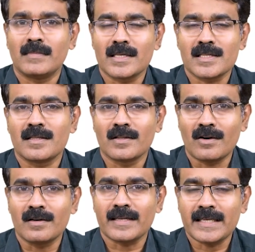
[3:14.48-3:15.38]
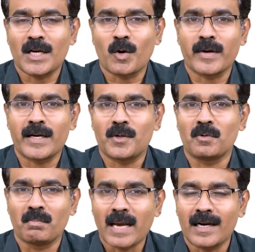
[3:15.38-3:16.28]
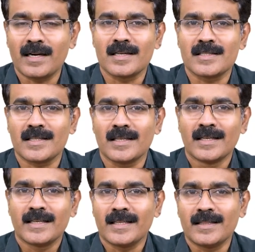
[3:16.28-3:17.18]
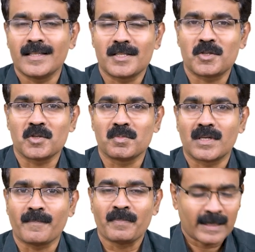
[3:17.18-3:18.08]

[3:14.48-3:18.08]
does not equate to malignancy in this tumor.